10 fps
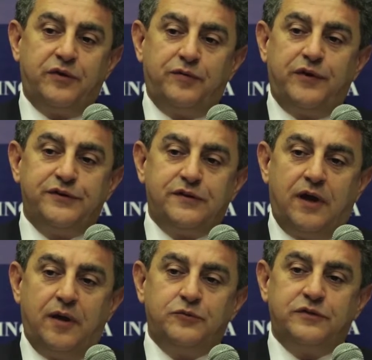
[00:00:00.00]
for the first
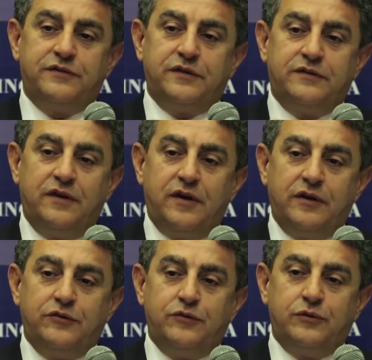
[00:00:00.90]
time to the
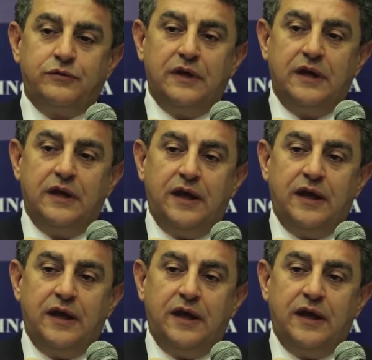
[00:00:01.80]
sectarian issues